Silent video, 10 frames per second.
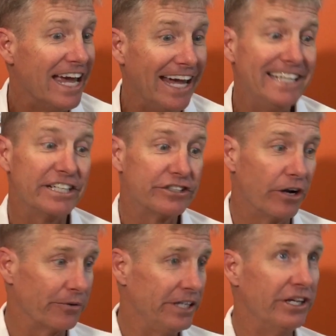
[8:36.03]
He just
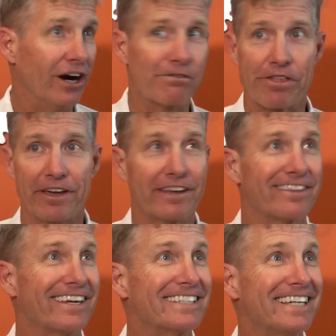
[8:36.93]
don't need to overthink
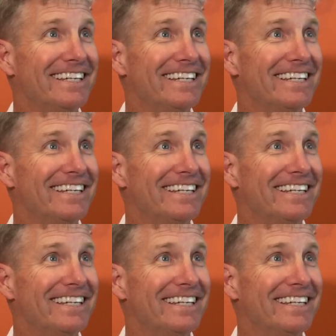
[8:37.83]
things.